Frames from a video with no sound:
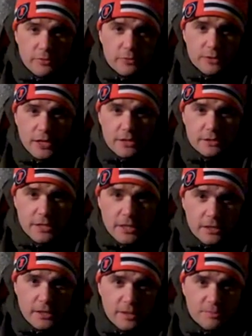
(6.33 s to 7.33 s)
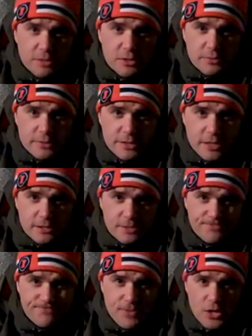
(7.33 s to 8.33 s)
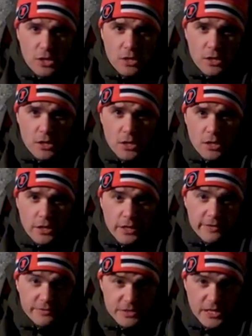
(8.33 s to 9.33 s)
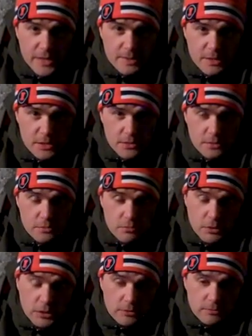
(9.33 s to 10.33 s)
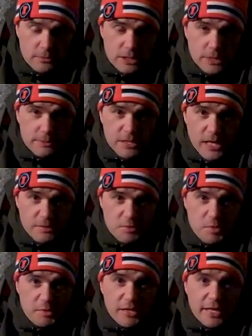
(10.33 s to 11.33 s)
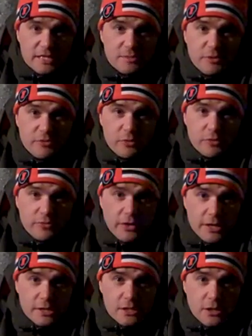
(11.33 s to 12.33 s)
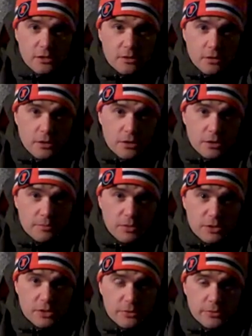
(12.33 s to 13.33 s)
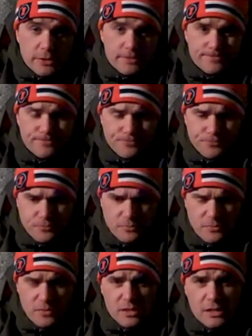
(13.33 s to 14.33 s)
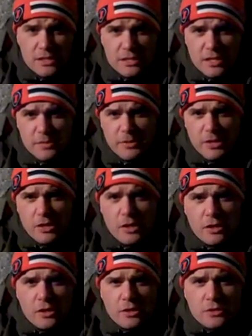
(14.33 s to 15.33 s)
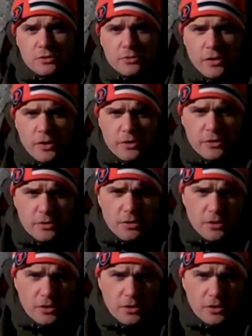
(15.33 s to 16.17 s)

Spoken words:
in beautiful downtown Lake Mills, Wisconsin. And oftentimes, well, sometimes people ask me for advice on good books to read. And they say to me, Gerard,